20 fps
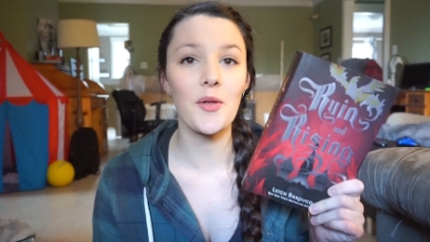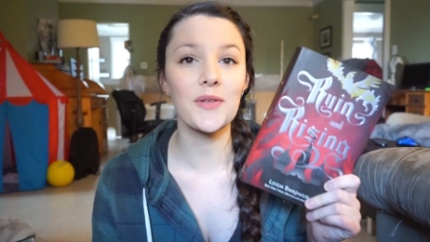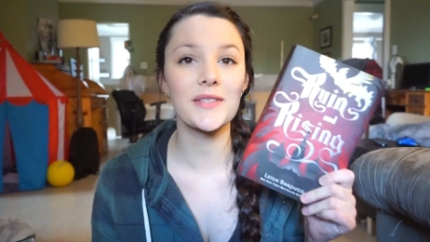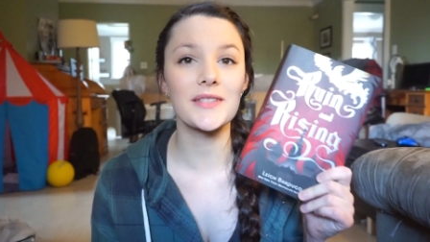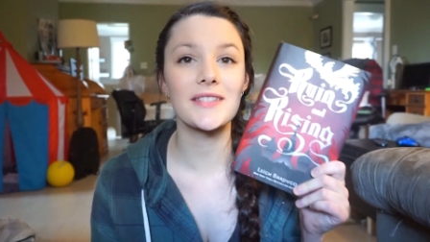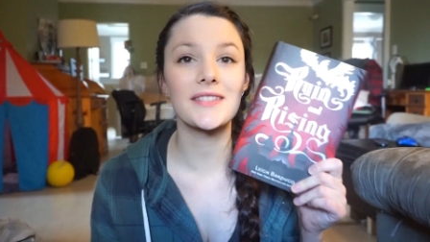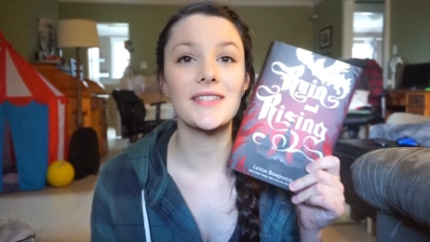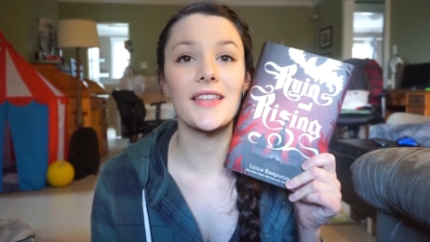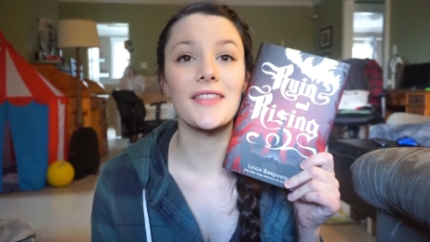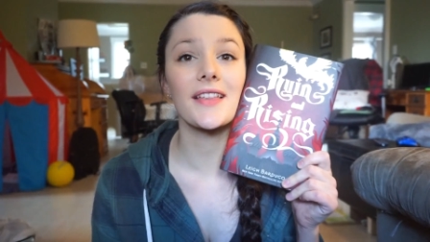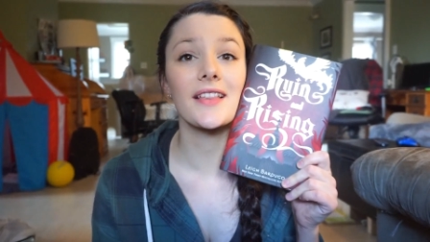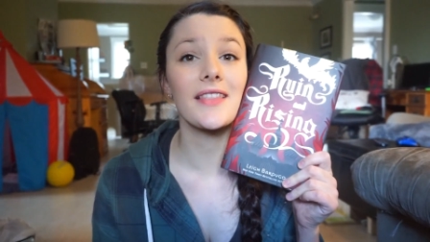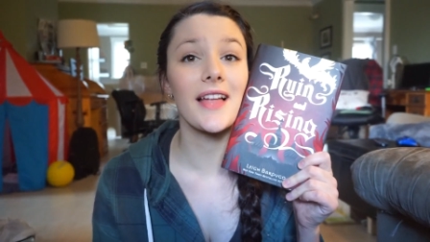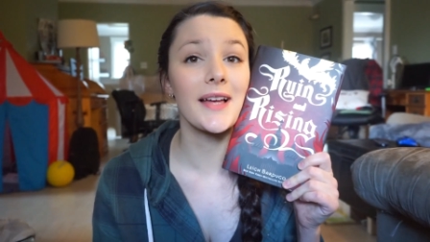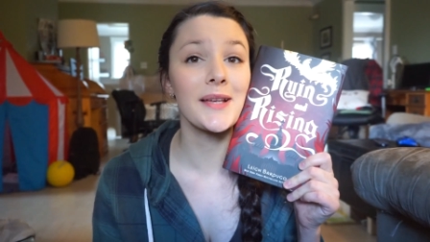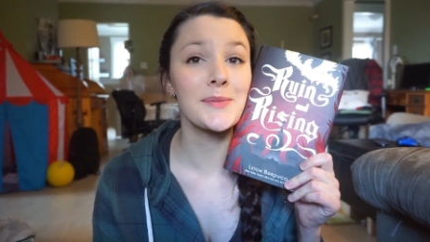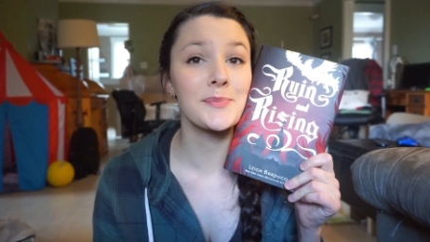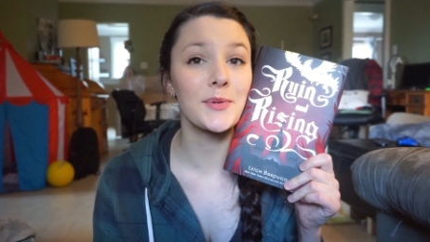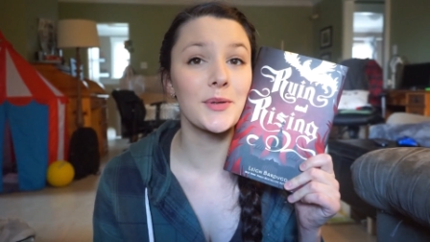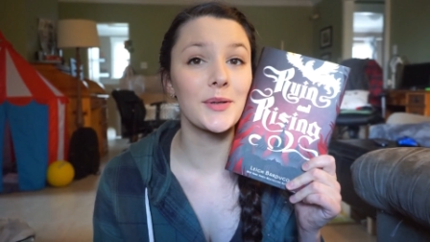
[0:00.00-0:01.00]
This is the
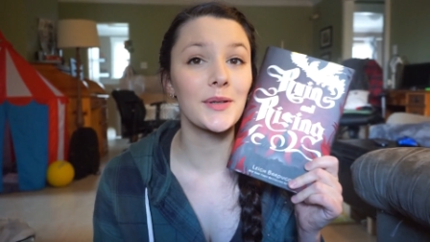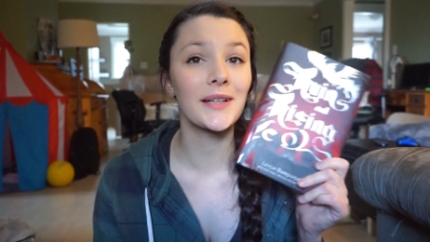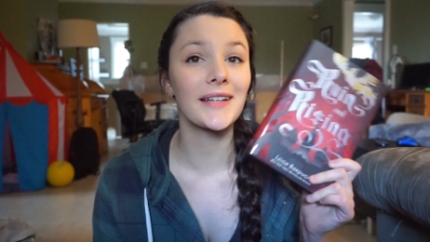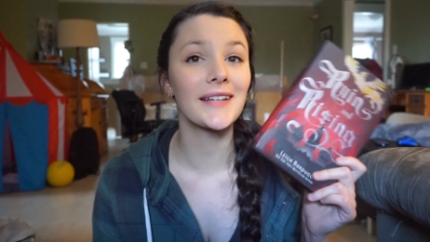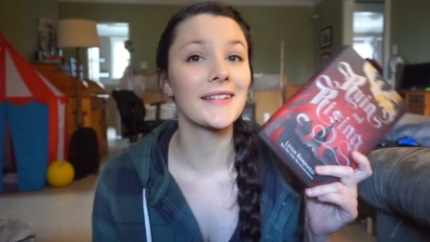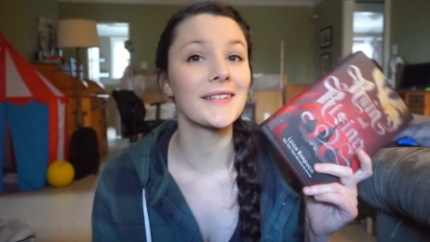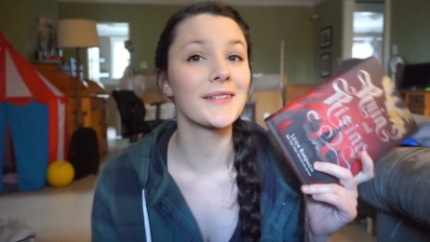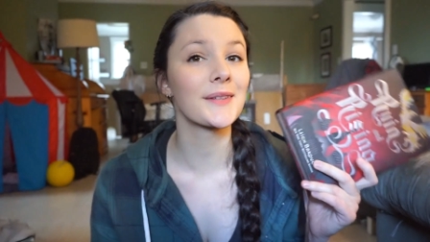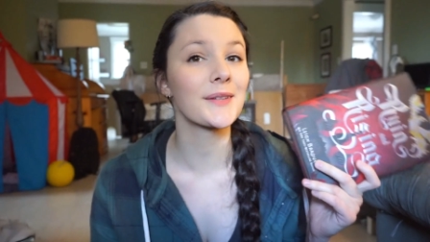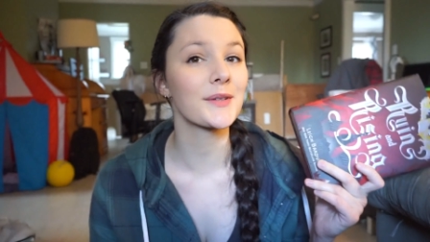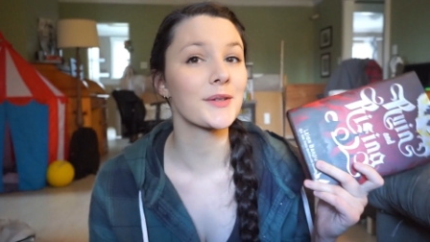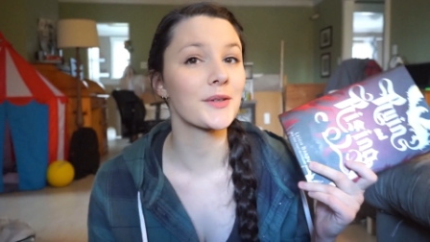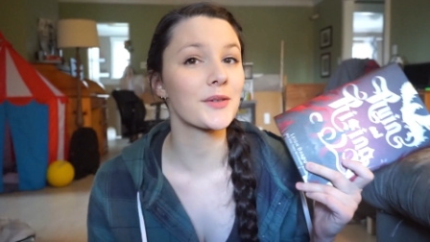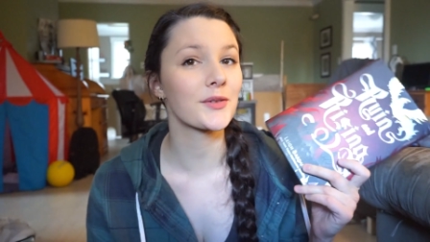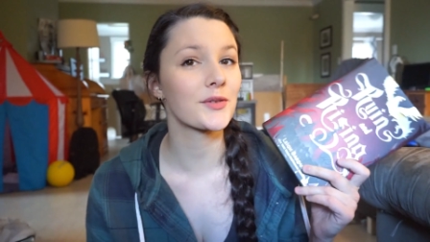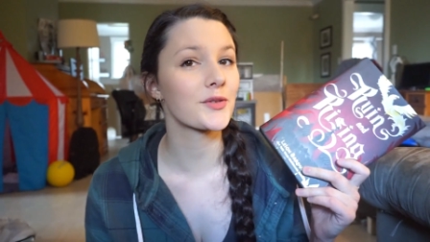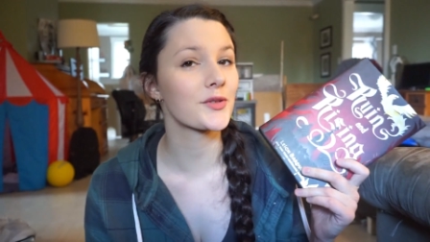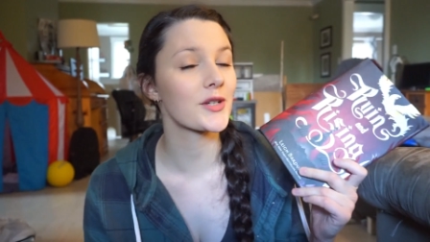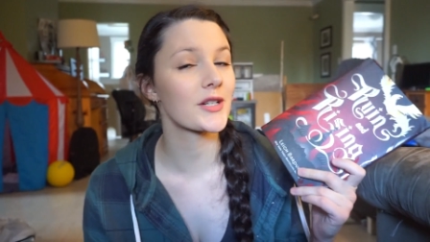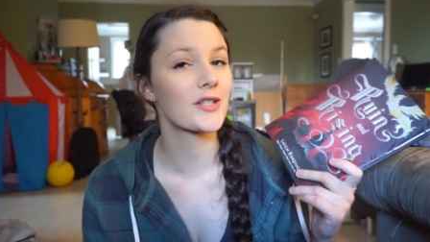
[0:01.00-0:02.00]
last book in the
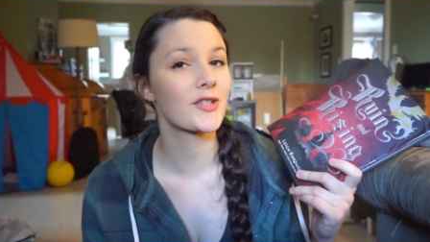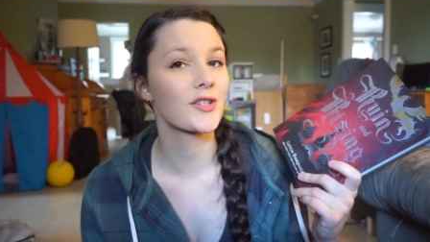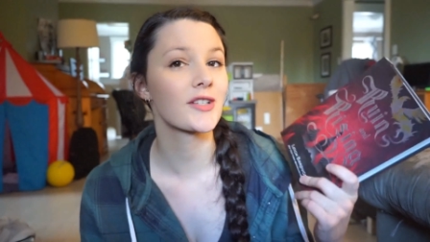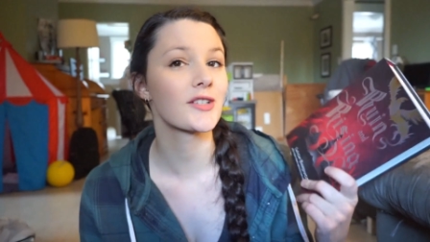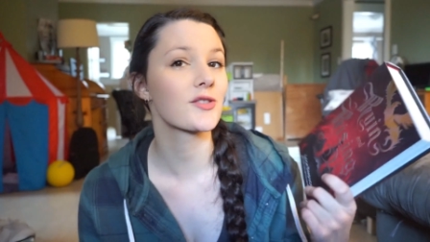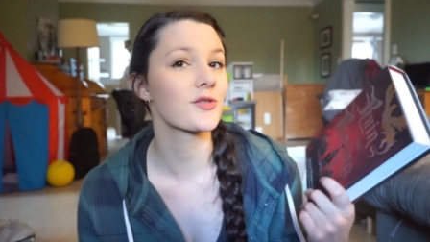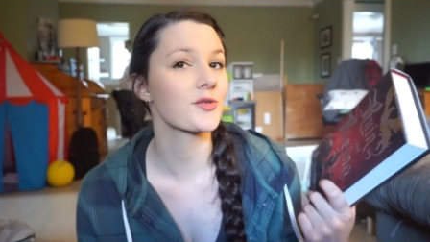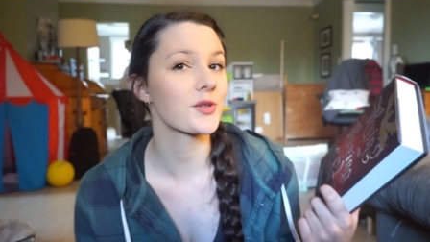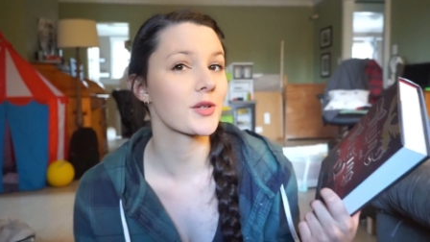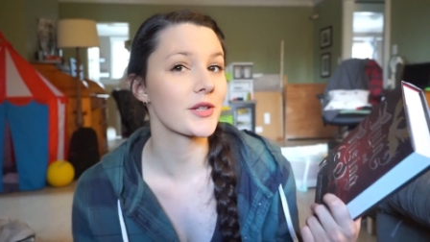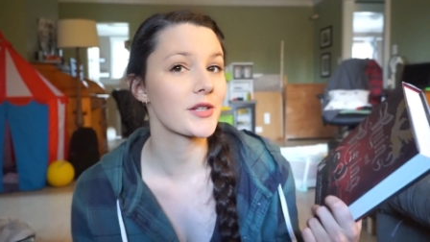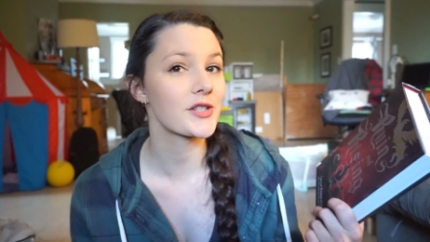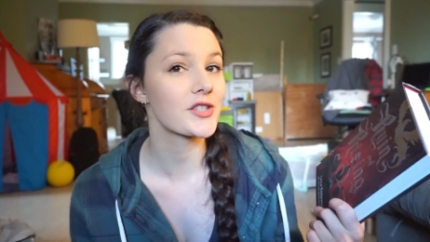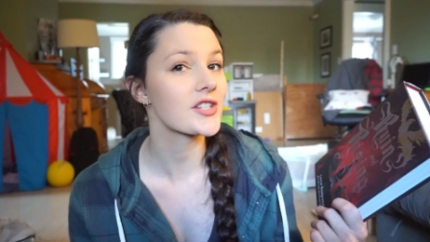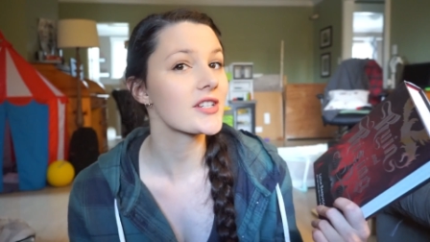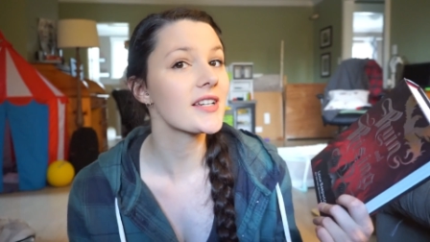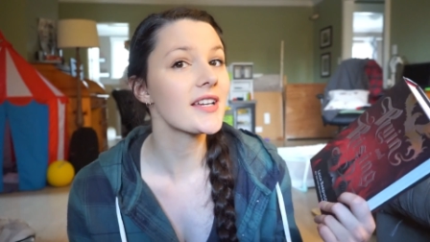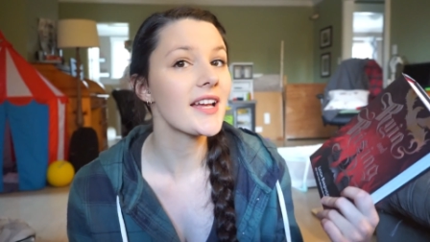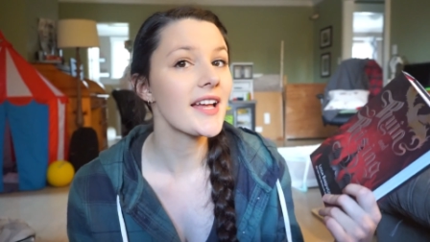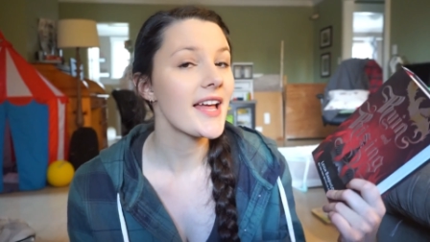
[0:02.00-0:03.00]
Grisha
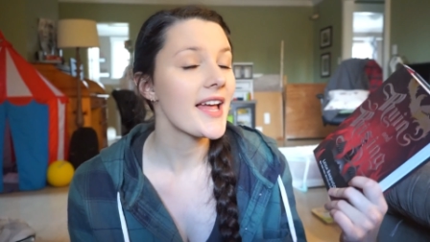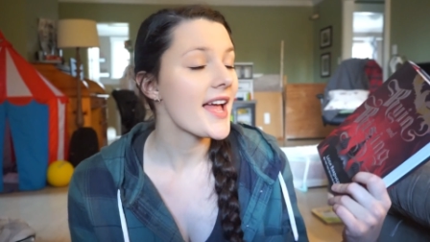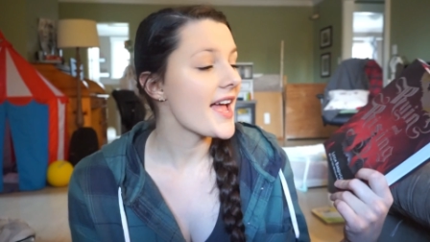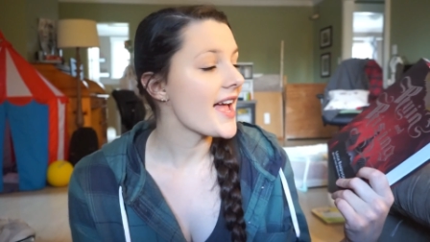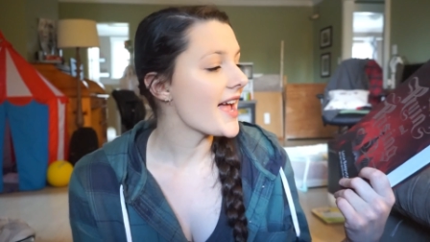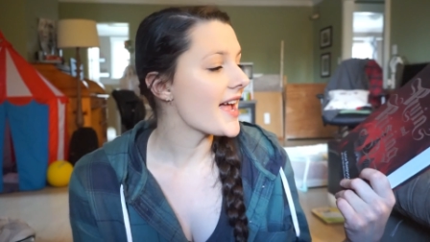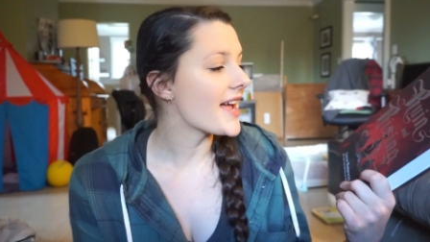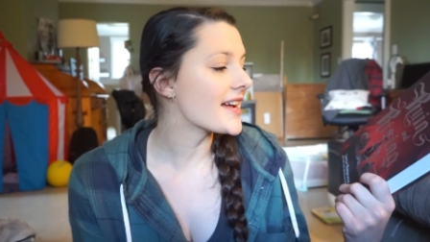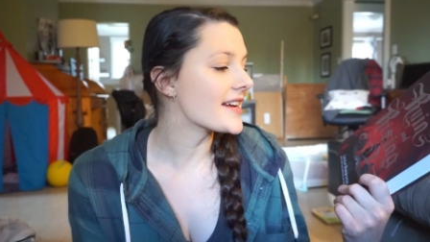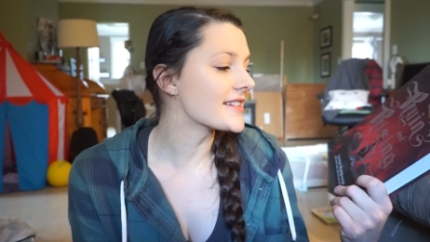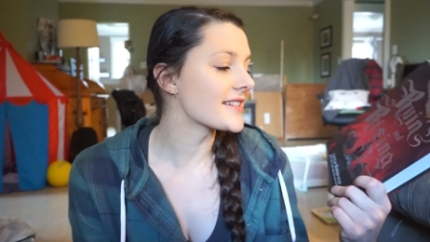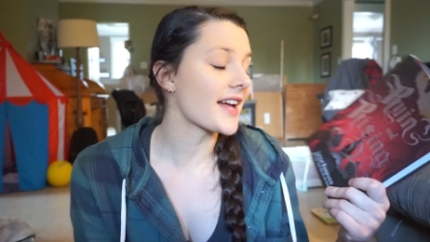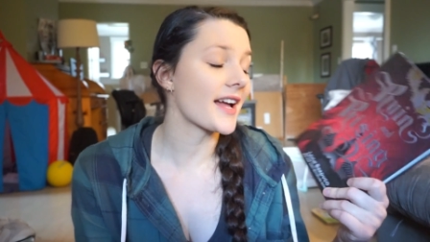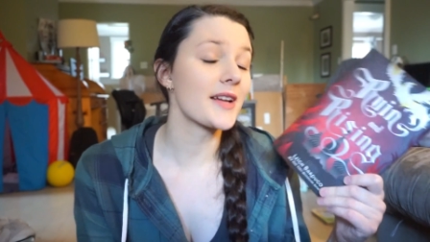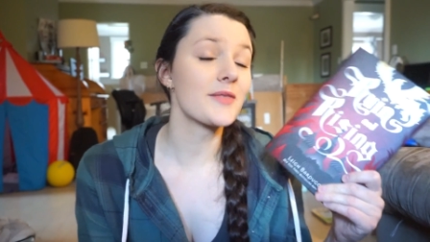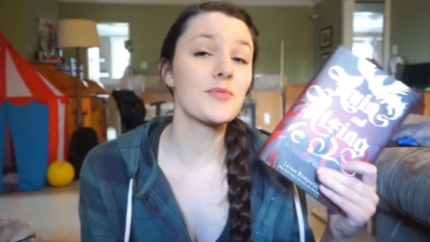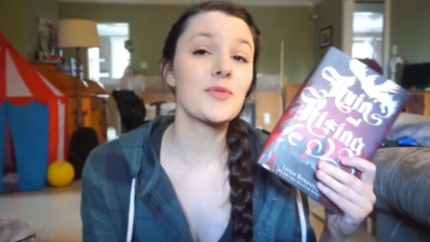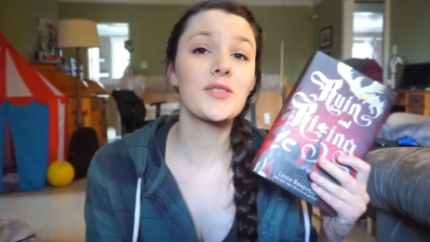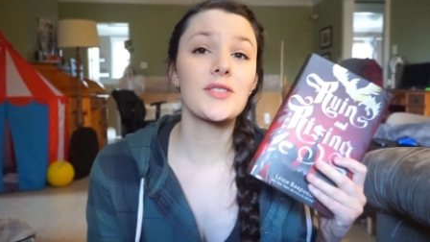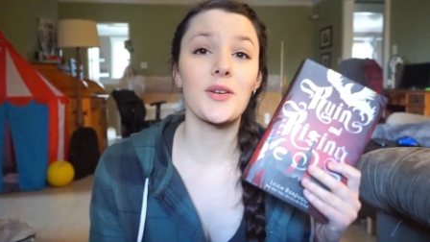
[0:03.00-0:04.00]
trilogy and
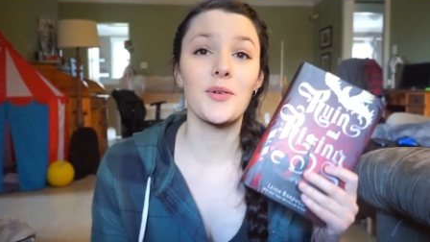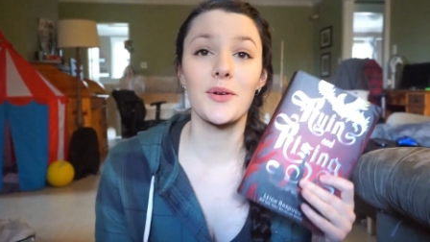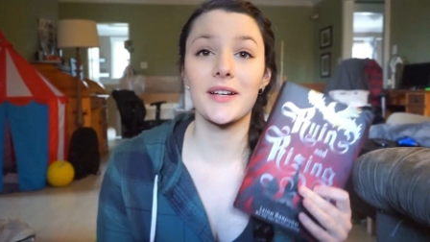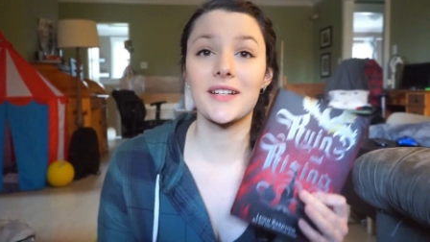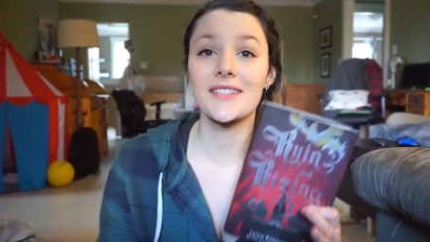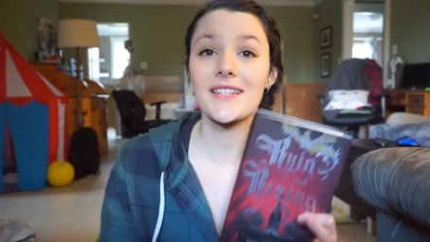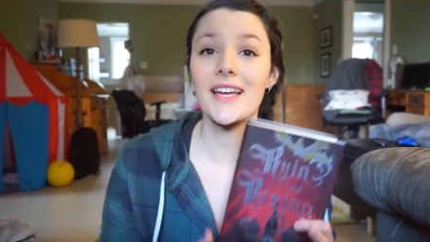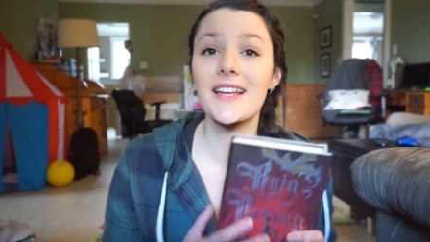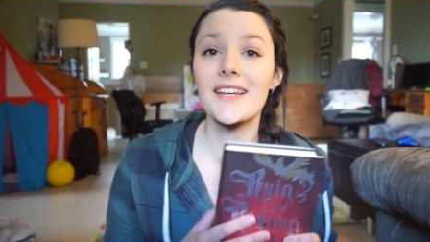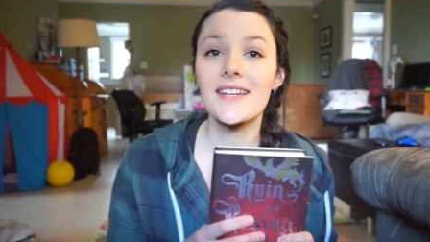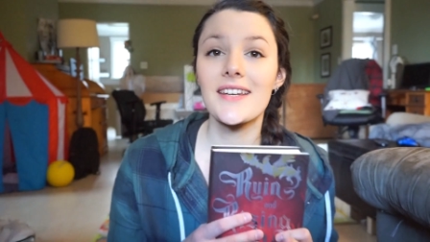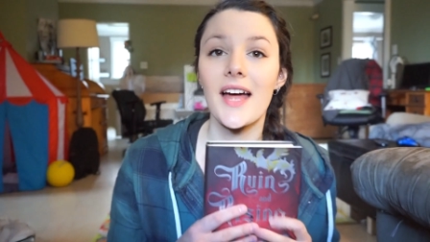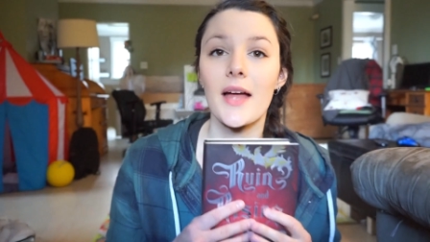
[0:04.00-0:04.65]
I'm so excited.